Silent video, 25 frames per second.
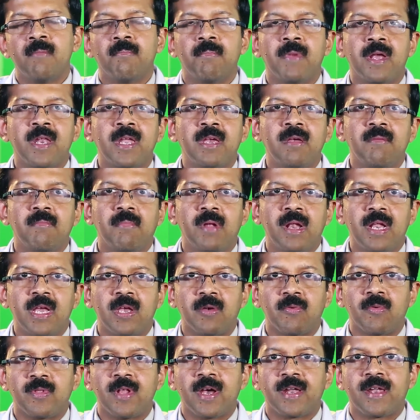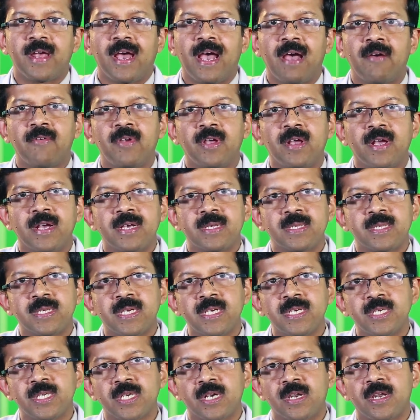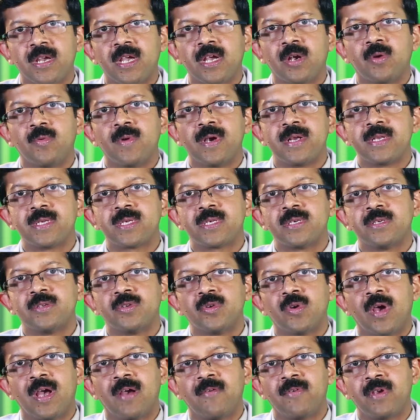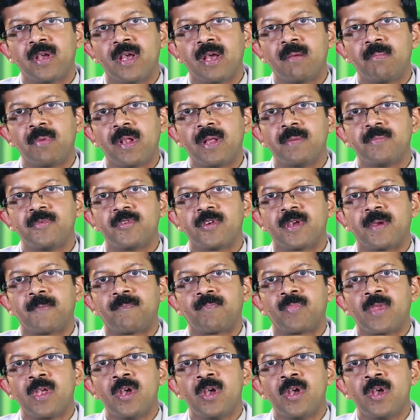Many believe that having a seizure equates to having epilepsy.